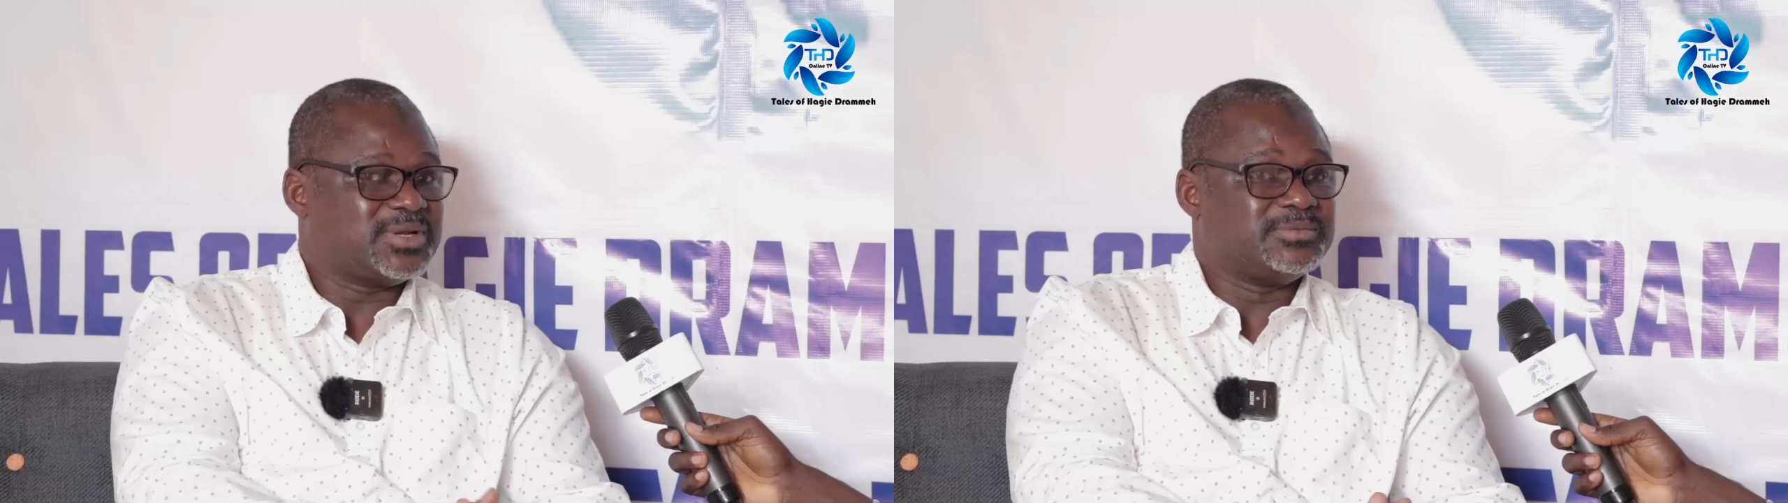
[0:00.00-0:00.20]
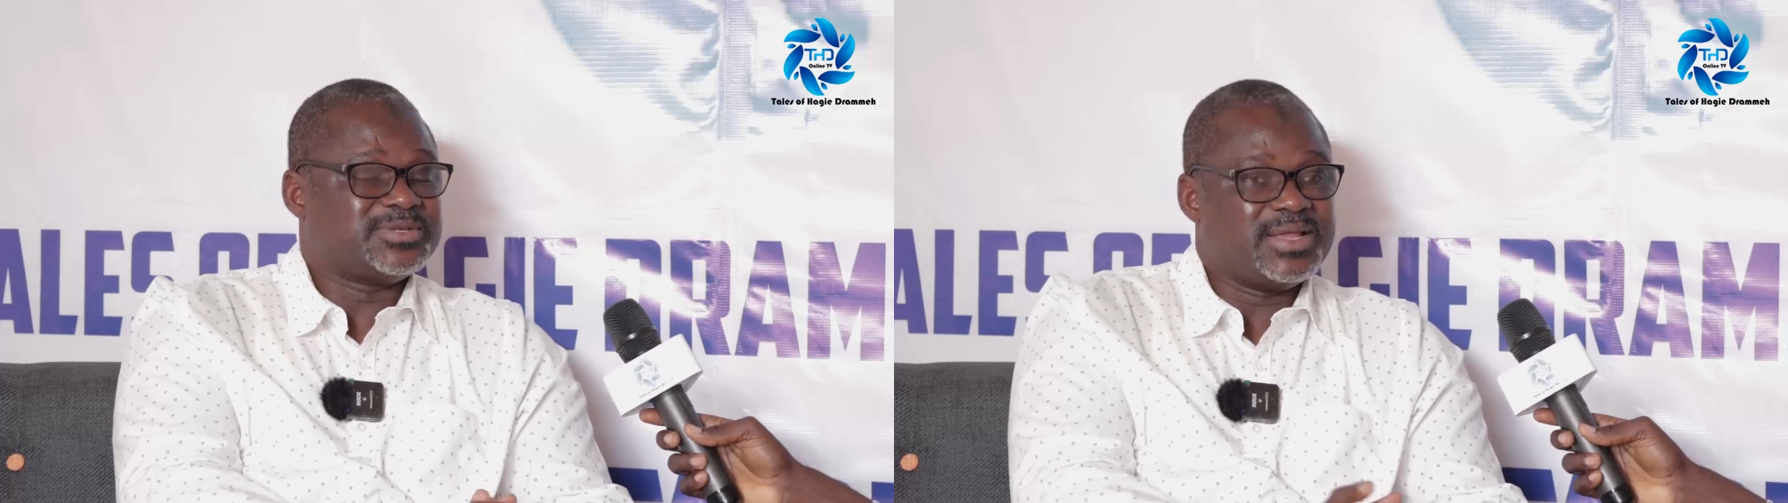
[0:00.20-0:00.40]

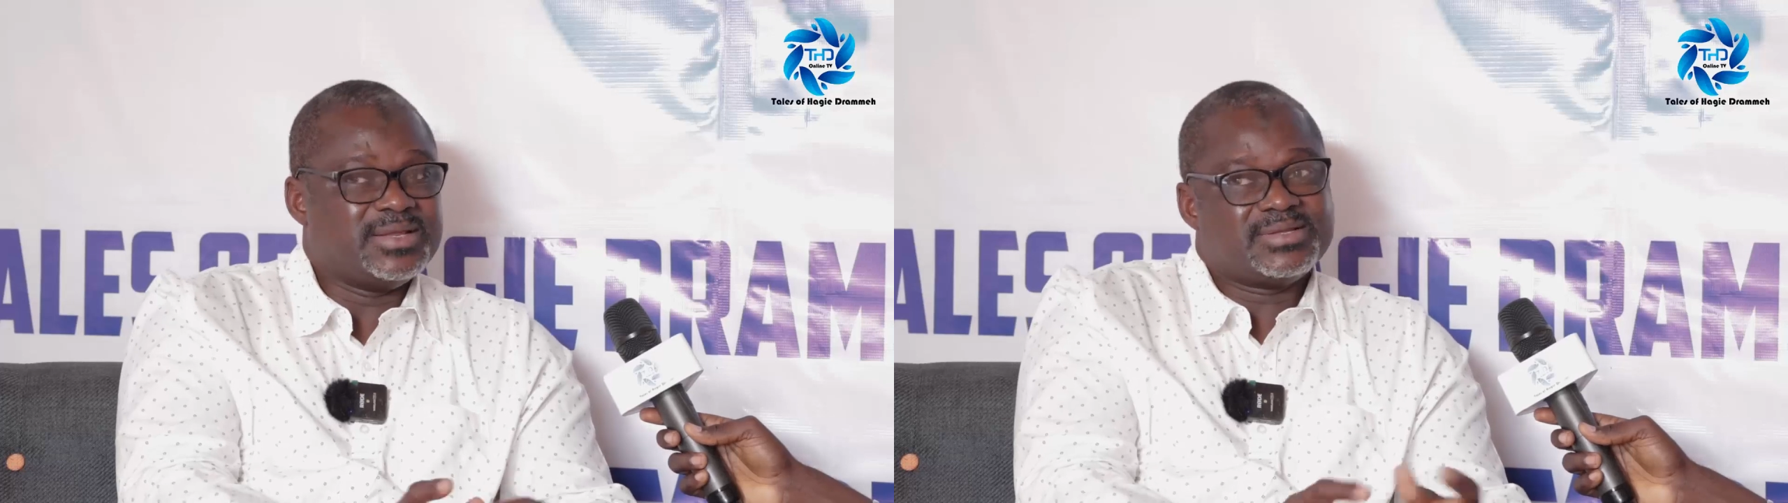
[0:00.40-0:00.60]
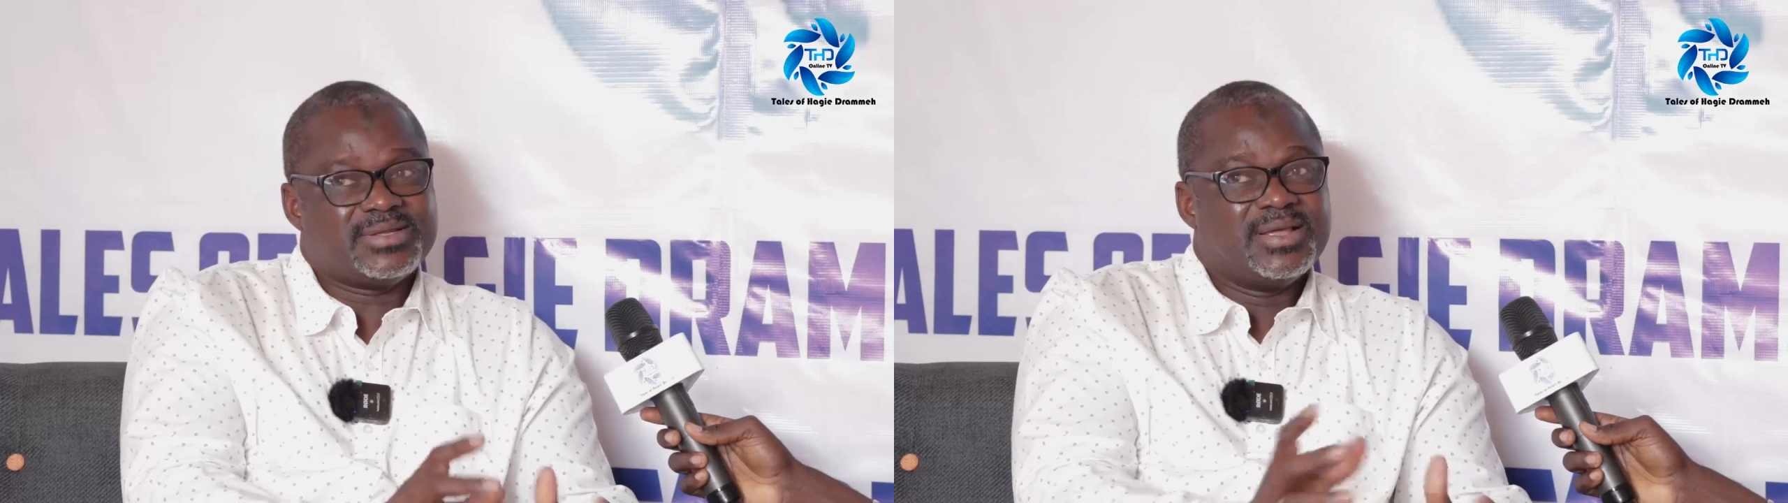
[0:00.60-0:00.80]
what I'm
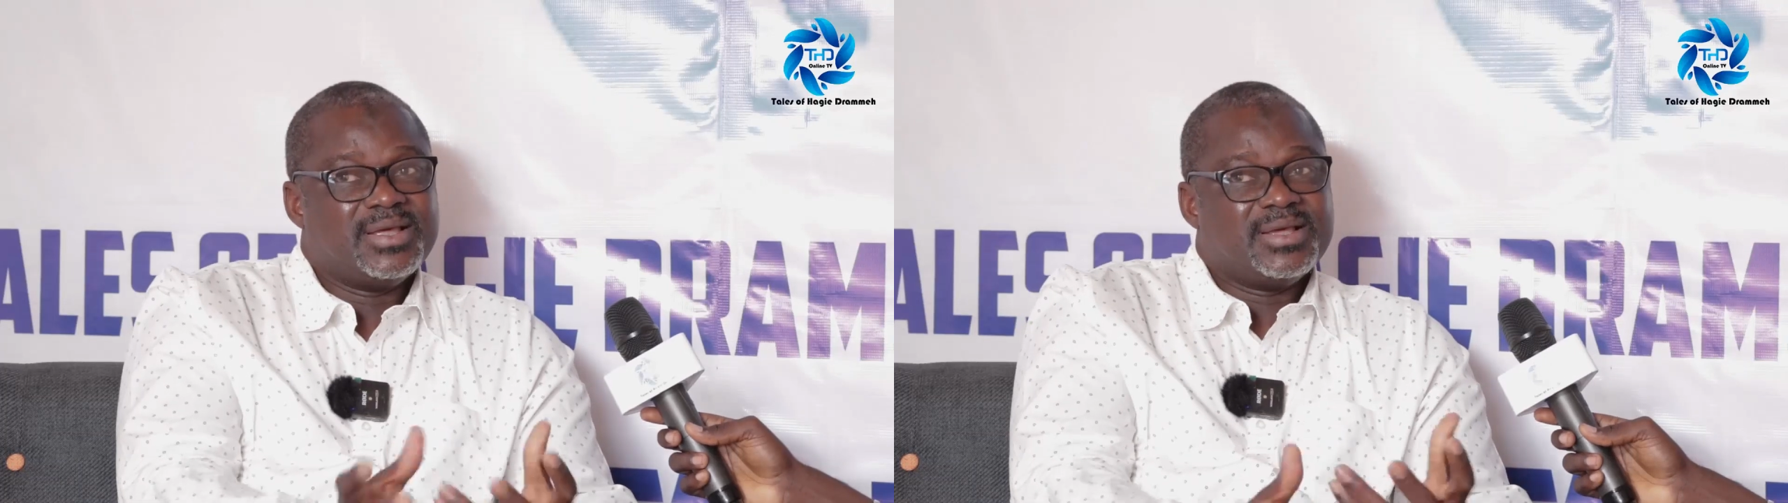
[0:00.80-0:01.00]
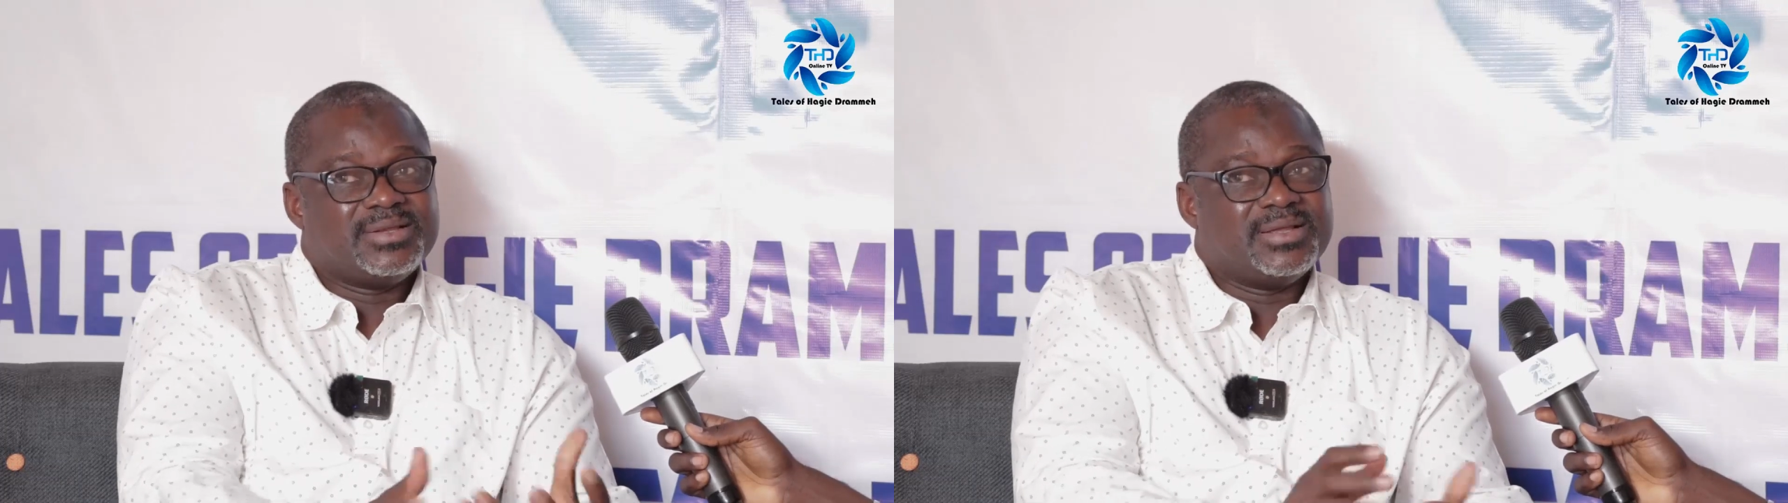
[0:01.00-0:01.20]
saying is
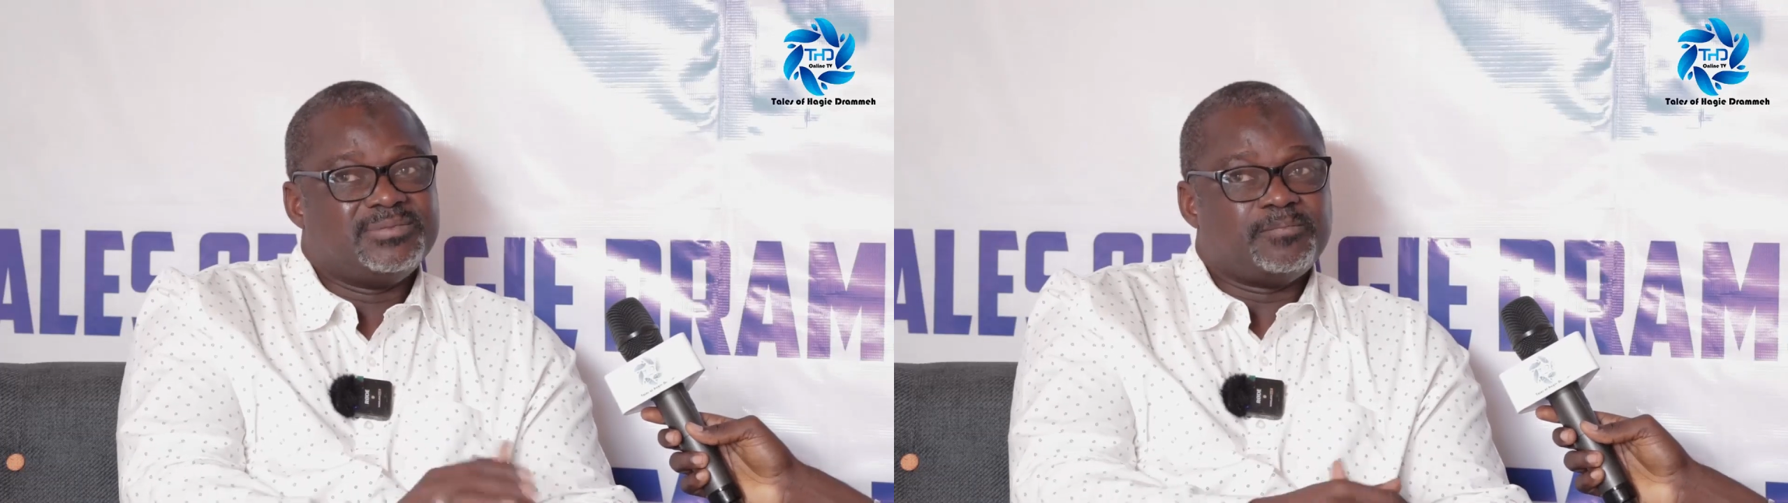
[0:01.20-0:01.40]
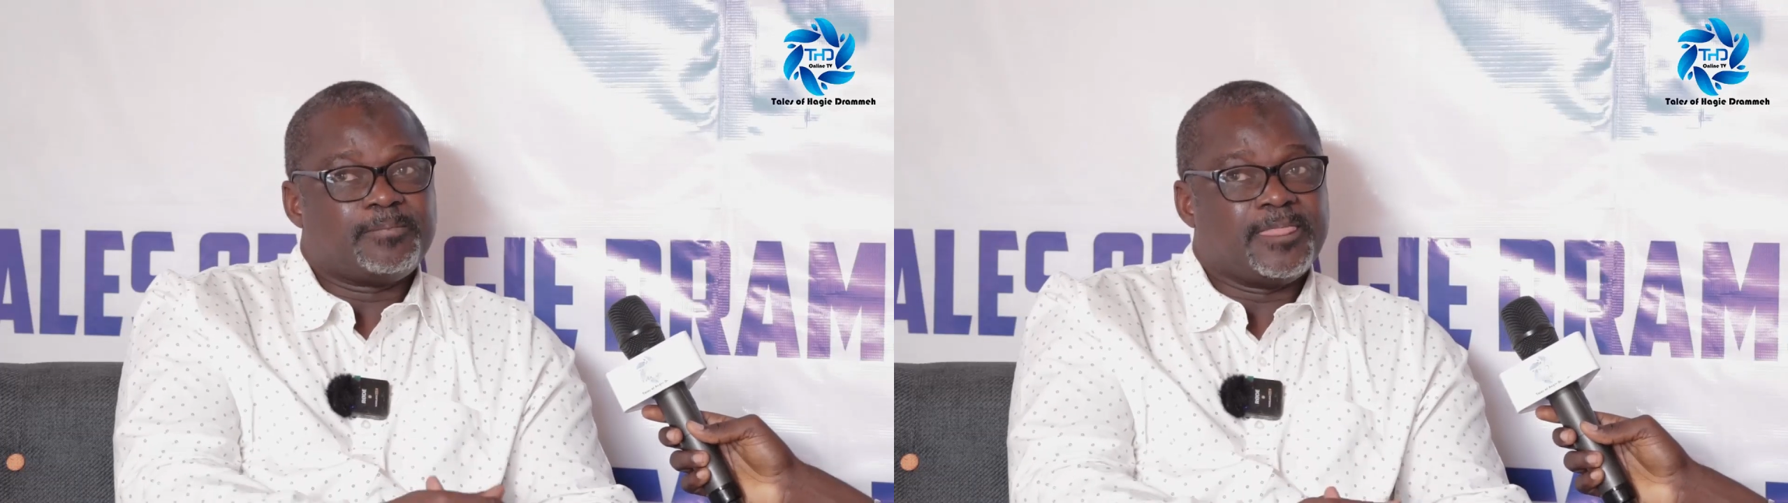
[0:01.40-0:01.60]
the